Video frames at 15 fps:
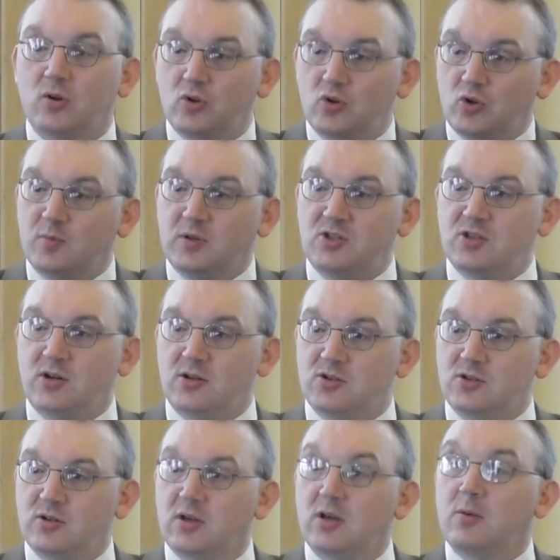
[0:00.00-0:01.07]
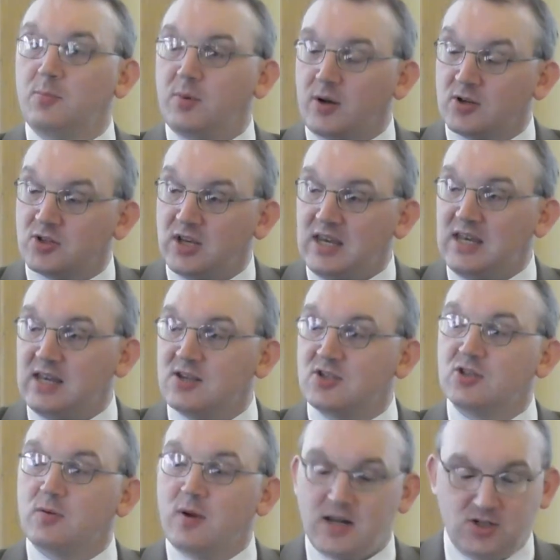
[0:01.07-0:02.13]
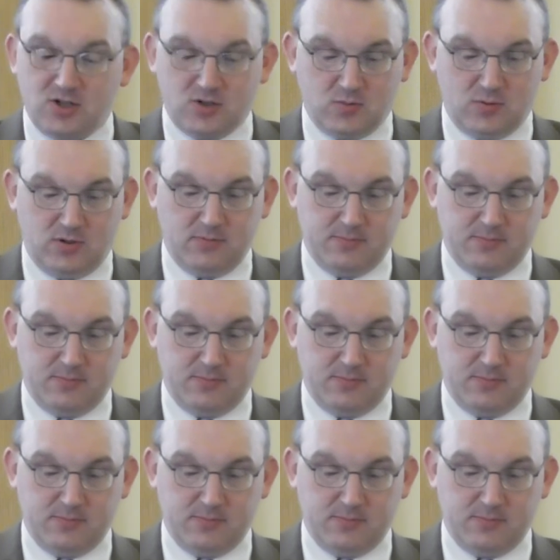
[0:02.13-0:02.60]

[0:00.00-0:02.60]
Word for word: to be judged because he is the righteous one.